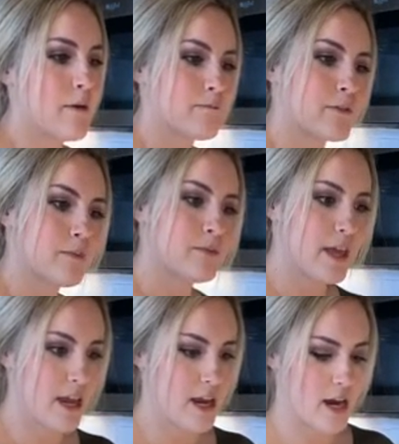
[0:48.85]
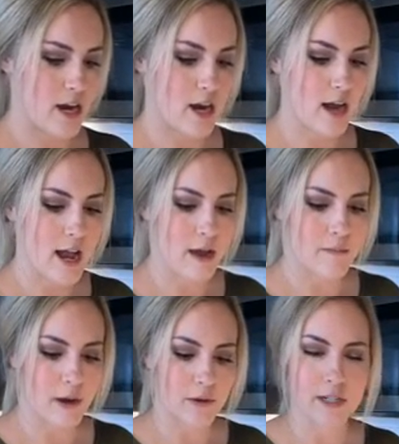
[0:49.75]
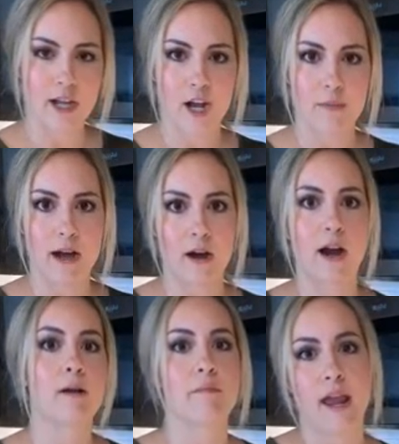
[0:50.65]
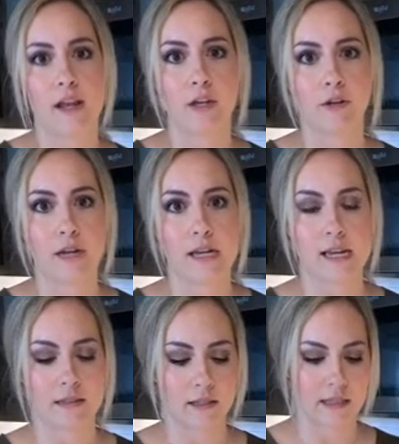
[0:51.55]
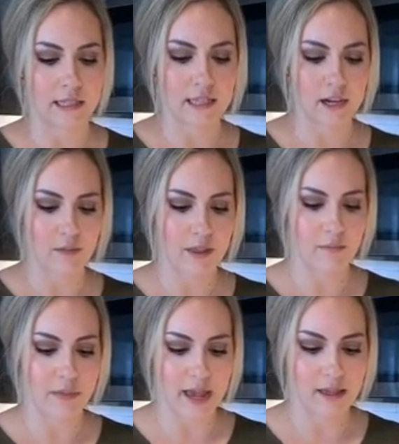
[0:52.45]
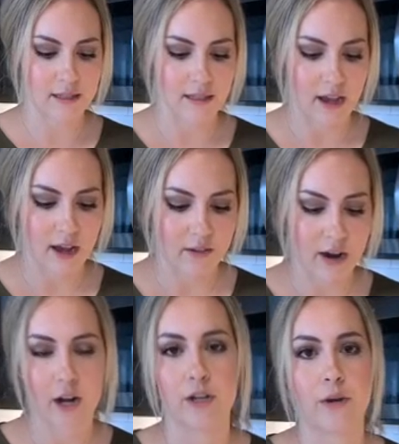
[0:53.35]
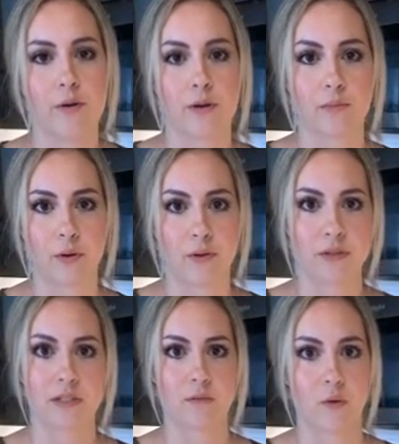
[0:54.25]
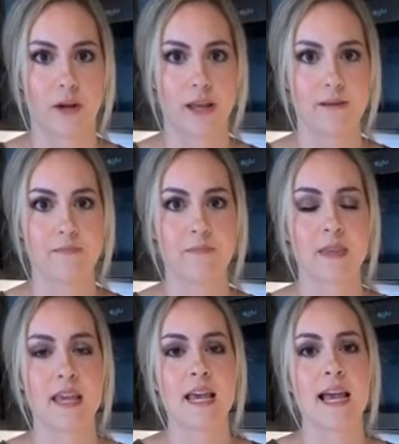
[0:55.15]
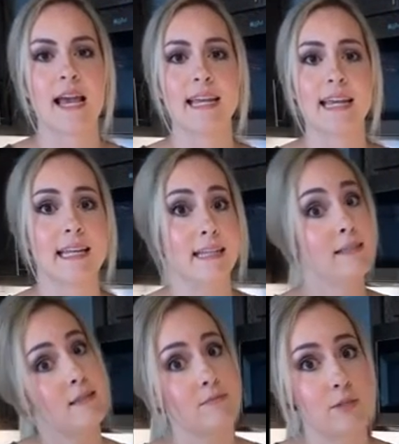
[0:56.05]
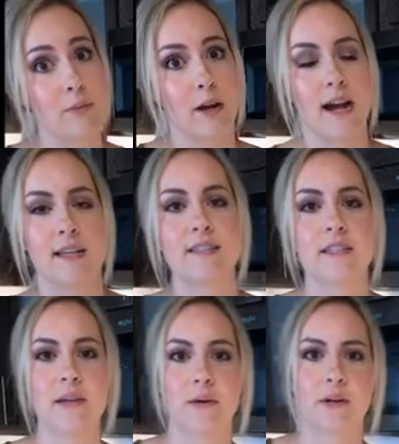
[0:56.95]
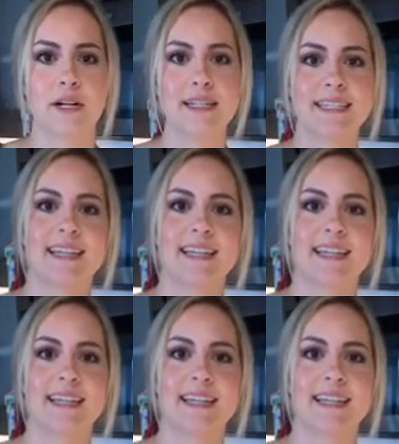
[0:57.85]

From there, I want to talk about our main ingredient. So this is going to be the base of our yogurt bowl this morning, and it is, surprise, yogurt.